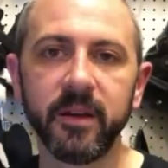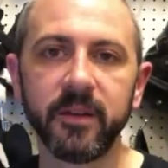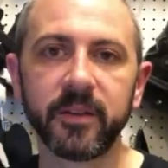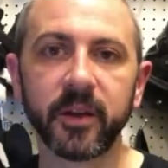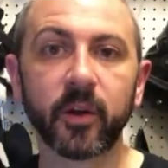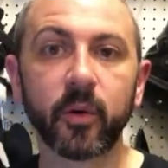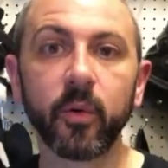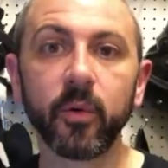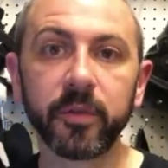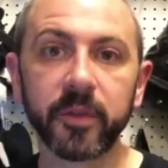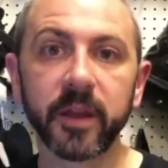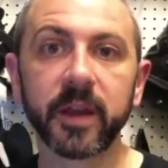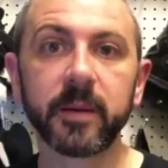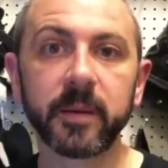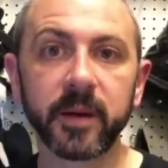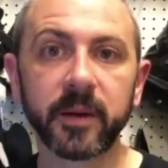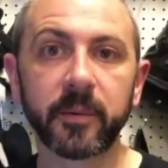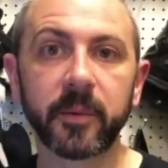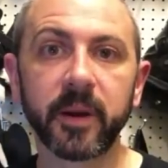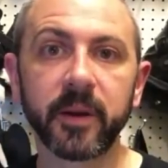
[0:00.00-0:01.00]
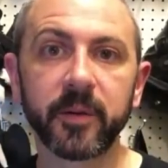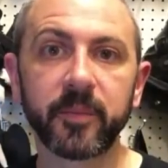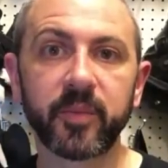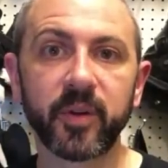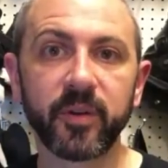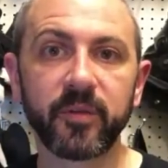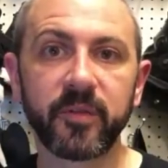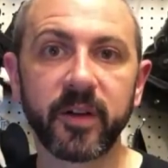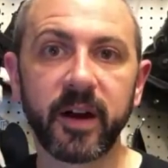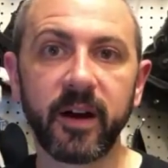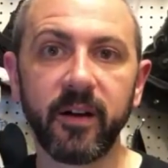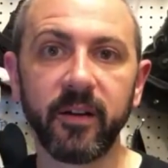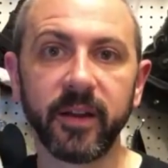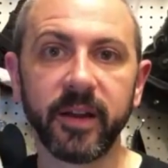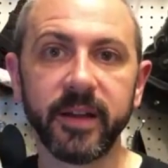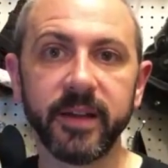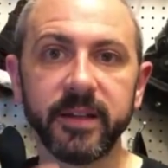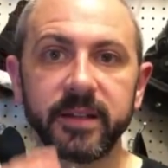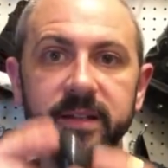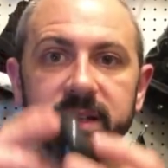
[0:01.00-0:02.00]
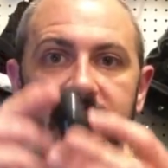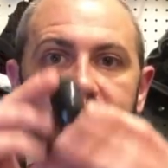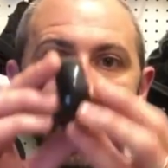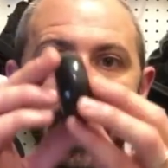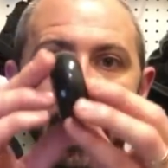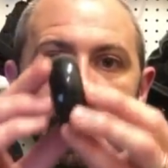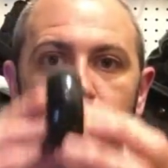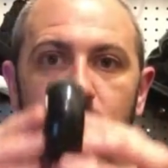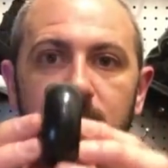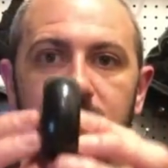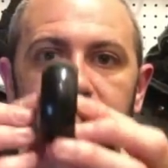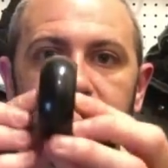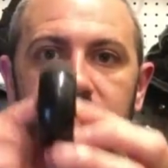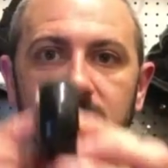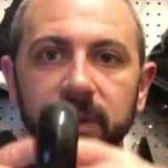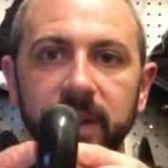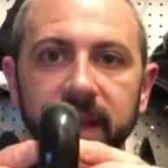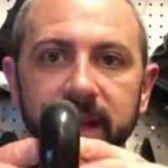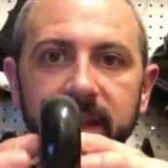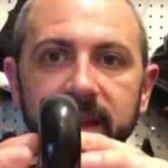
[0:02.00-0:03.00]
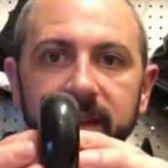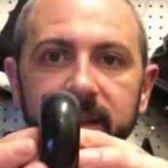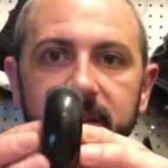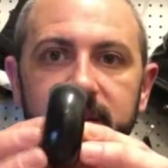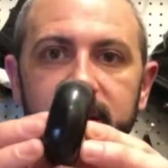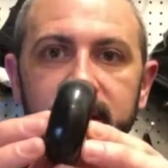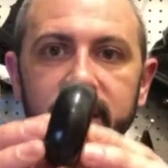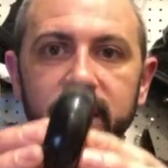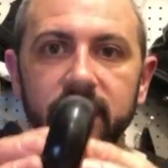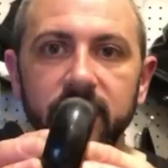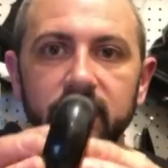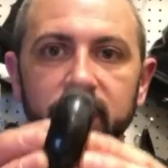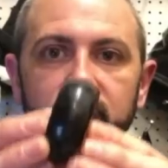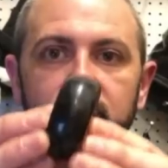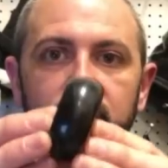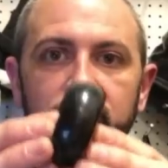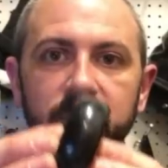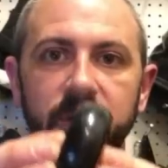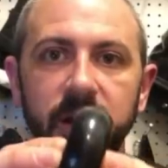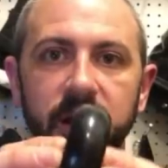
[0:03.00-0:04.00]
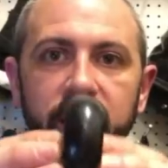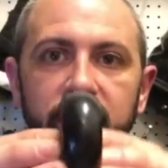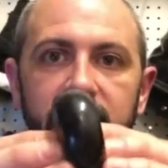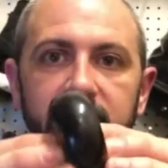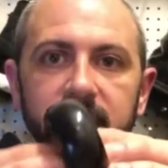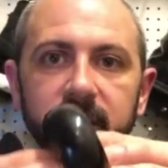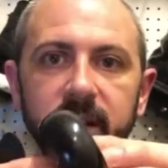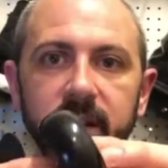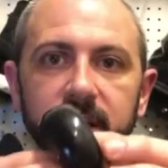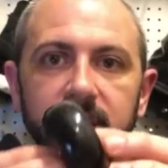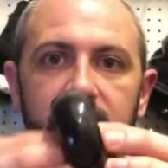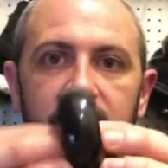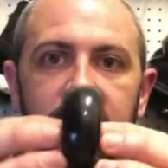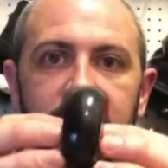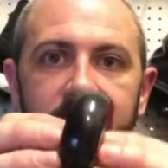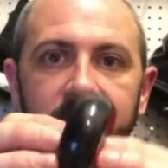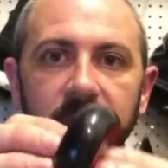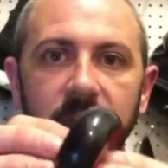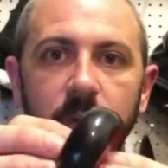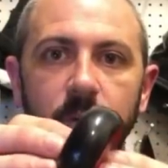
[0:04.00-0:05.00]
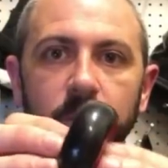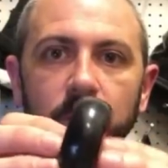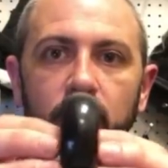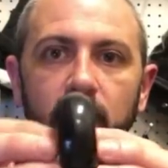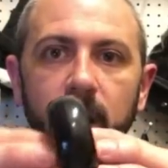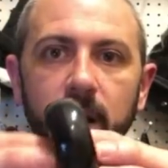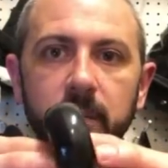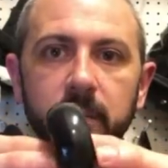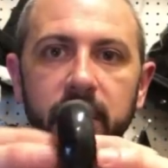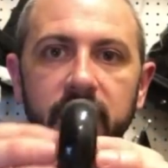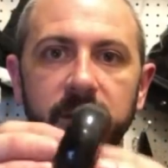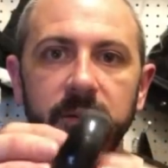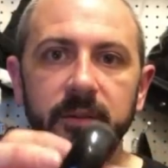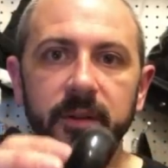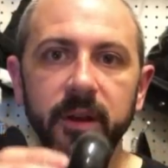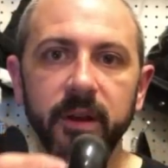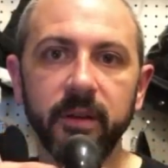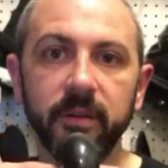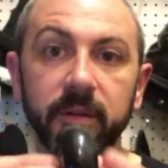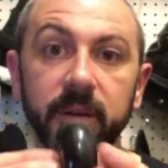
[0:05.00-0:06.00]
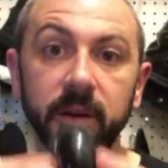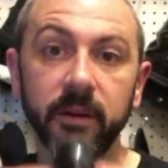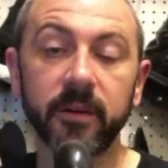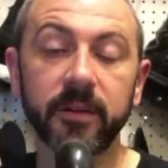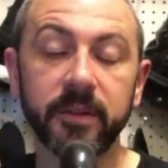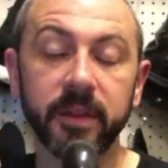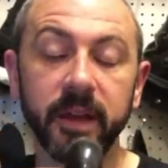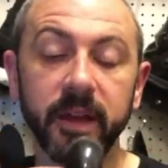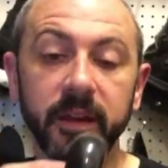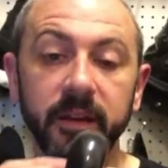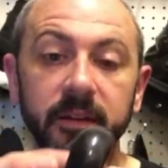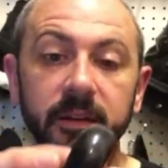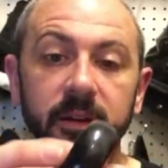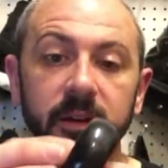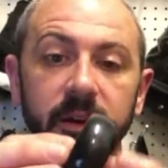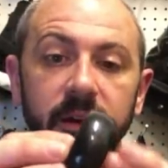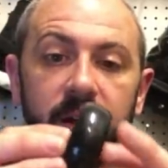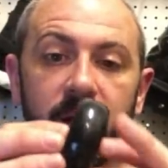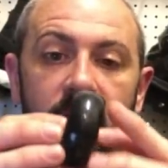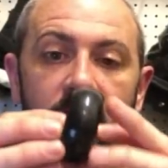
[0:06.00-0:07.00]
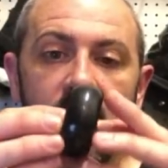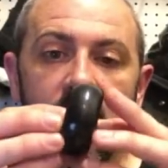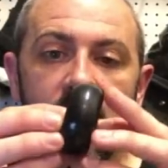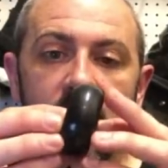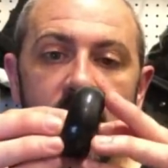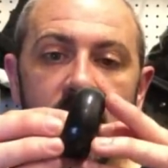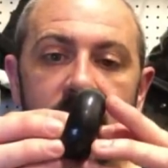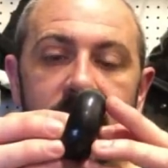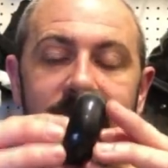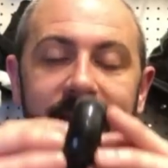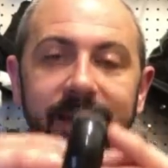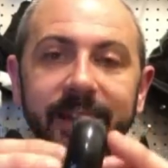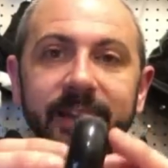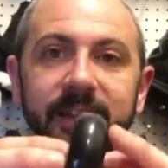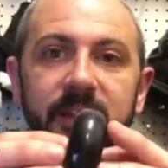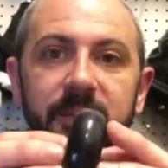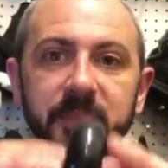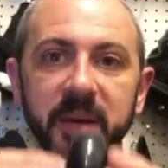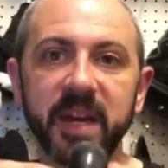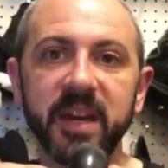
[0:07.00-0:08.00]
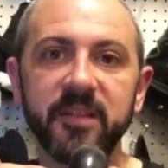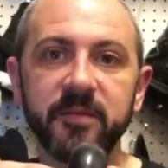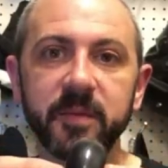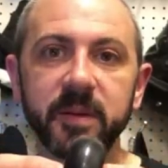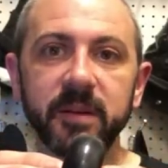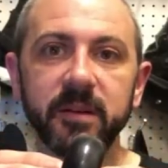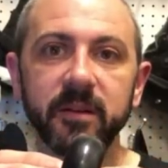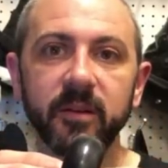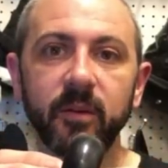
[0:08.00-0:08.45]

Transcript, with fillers: The cool thing about a rounded profile is however you land, you've got an equal amount of urethane hitting the pavement